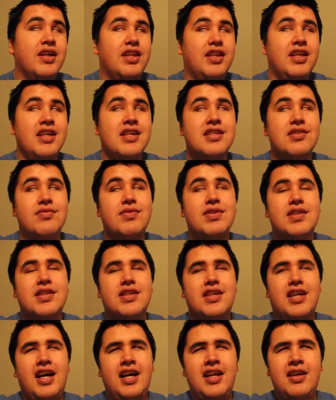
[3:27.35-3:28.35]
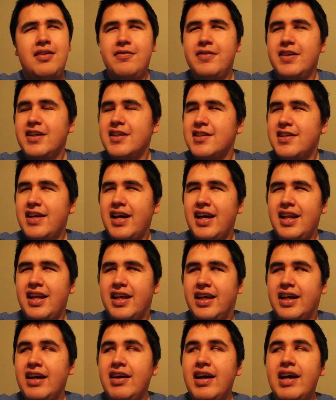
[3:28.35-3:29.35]
This was kind of
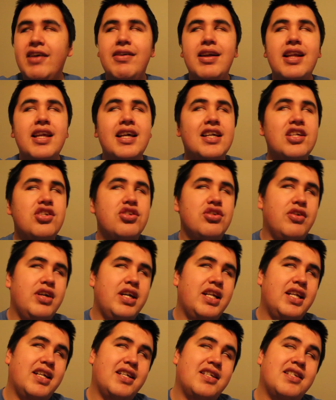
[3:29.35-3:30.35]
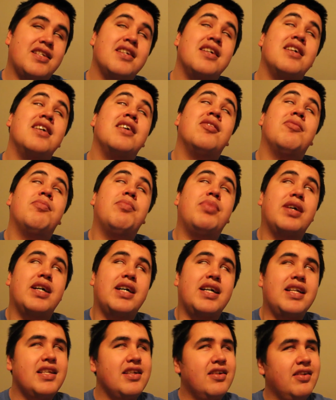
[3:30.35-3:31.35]
exciting. I really enjoyed it,
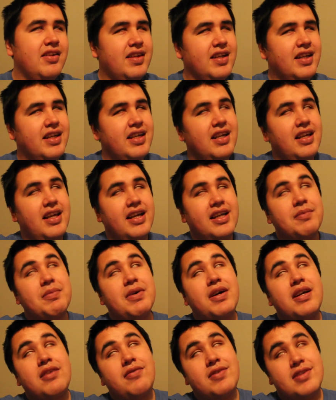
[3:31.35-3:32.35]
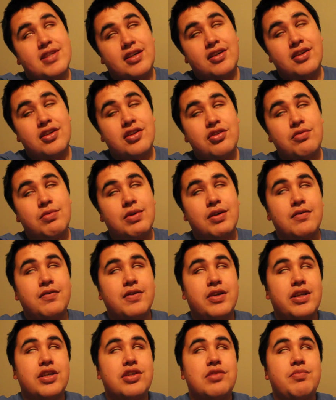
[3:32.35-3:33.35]
but the only thing I didn't like about it was I couldn't do road
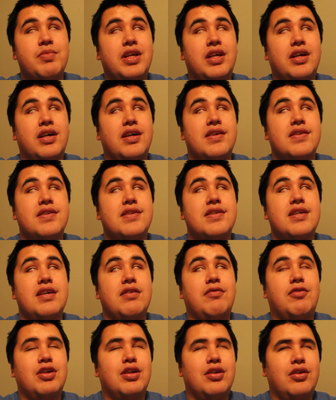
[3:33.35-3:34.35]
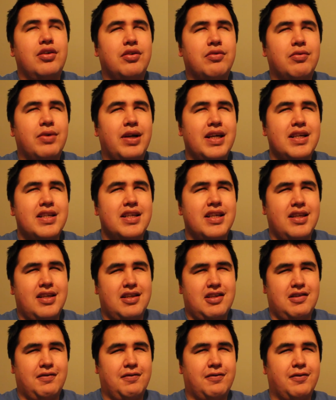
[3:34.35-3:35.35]
footage because it wouldn't look right in
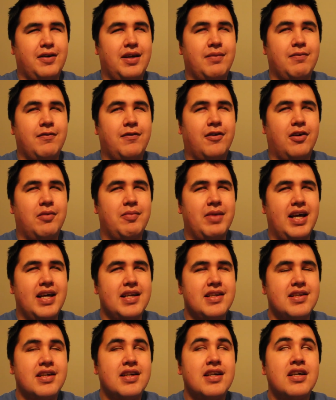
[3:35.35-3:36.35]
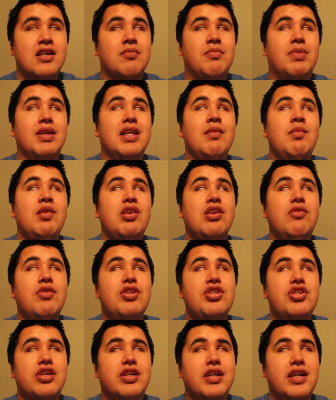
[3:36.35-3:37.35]
this frame format. But let me know
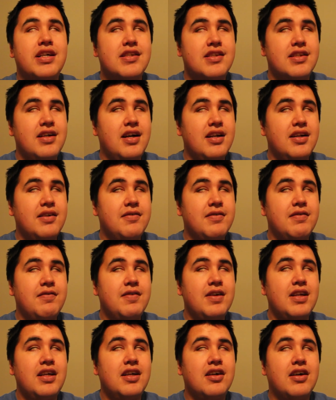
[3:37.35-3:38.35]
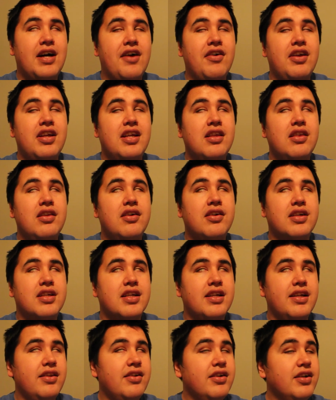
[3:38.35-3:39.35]
what you guys thought of the video. How did it look?
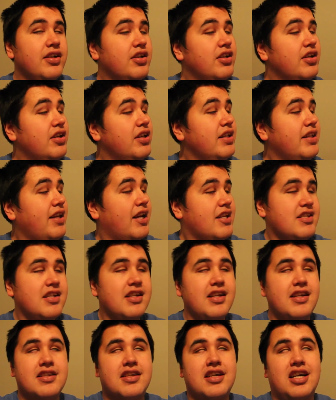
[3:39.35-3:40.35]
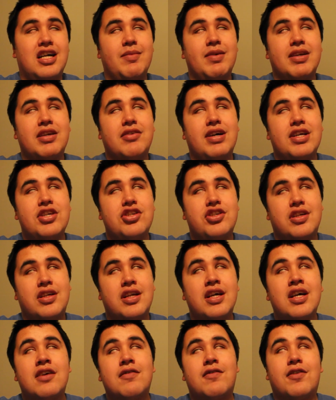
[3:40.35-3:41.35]
Did it look good? That's today's comment
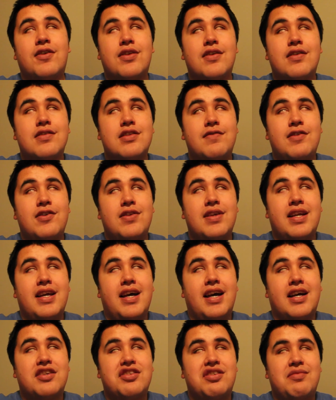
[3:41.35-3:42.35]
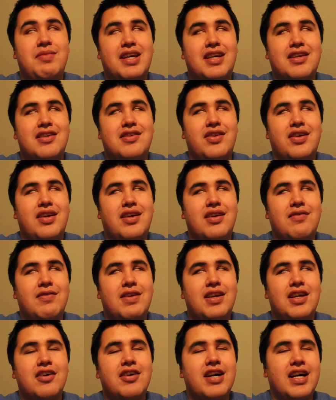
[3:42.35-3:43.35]
question. For those of you that actually make it to the end of the
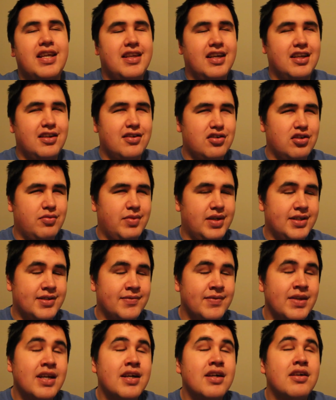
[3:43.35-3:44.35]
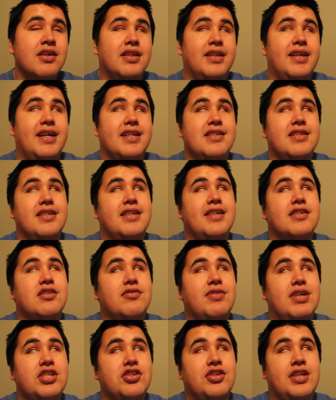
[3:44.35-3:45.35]
video, I thank you so much. That's today's
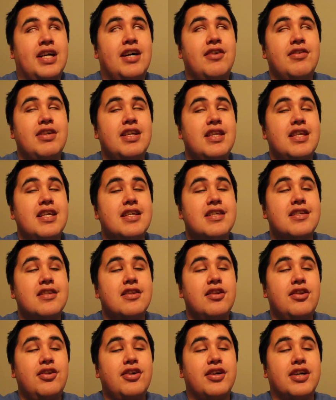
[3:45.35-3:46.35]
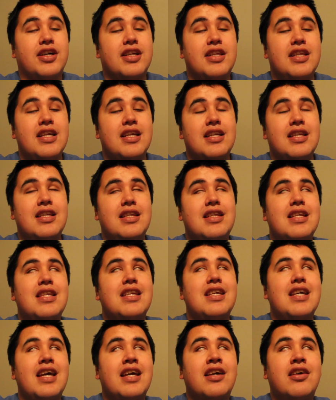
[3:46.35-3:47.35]
question. How did this look? Did
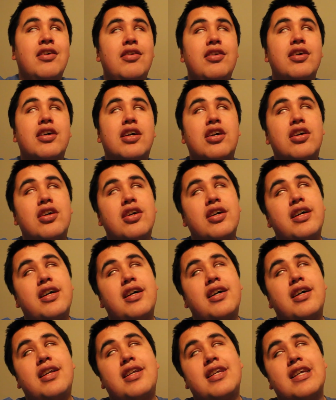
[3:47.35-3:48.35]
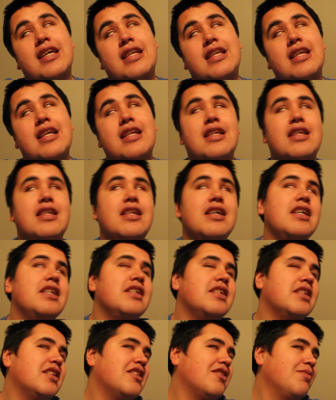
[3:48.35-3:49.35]
the angle look good?
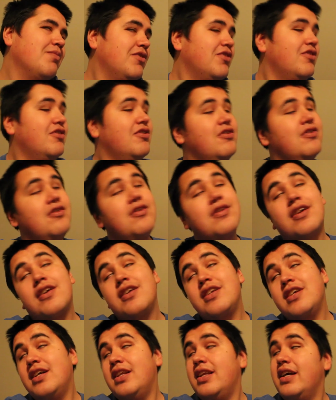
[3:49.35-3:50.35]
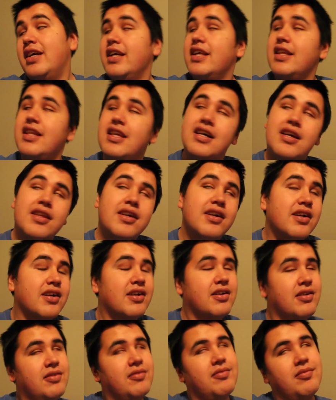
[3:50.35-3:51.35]
Is it smooth, or do you like the
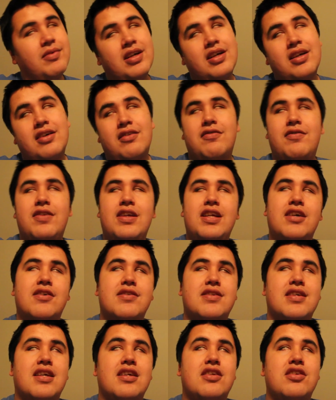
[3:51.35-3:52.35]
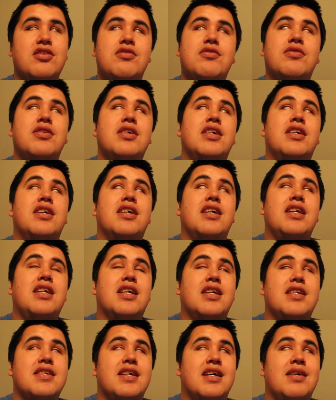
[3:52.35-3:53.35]
other videos that I do? An
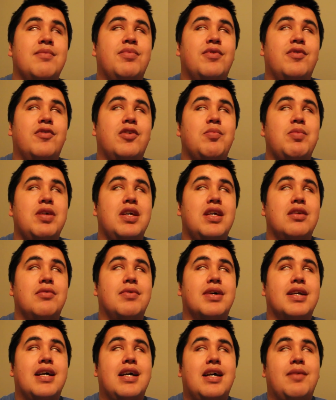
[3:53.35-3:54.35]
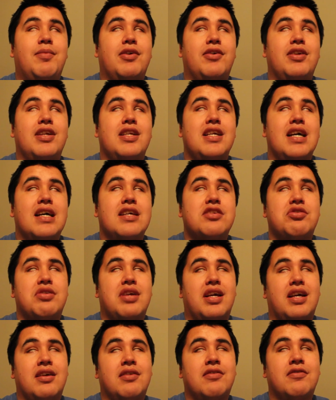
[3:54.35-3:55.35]
example would be the one I uploaded
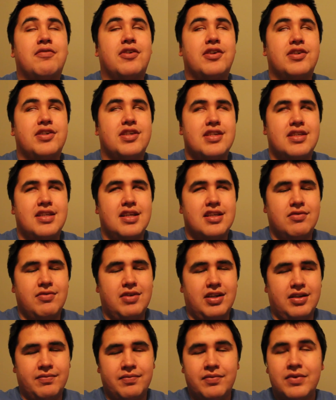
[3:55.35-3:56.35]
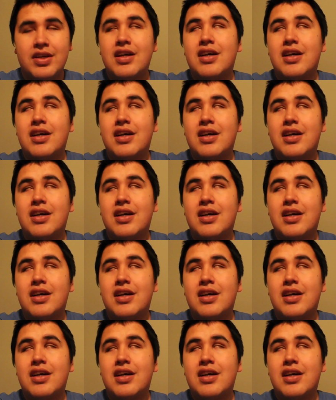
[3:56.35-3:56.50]
yesterday versus this one.